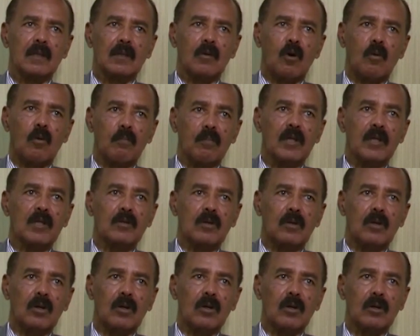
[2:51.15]
complete
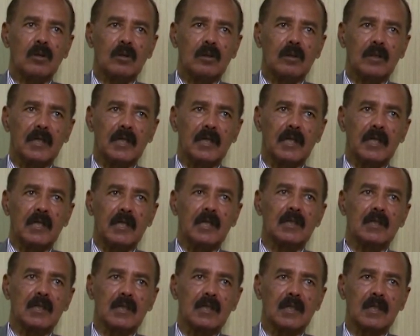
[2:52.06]
whole in an
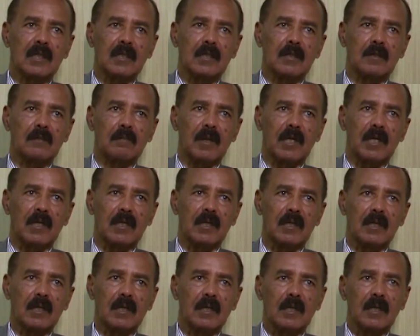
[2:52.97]
integrated
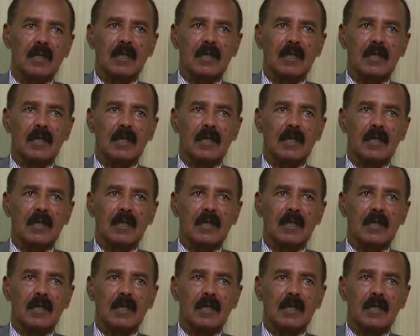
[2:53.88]
manner,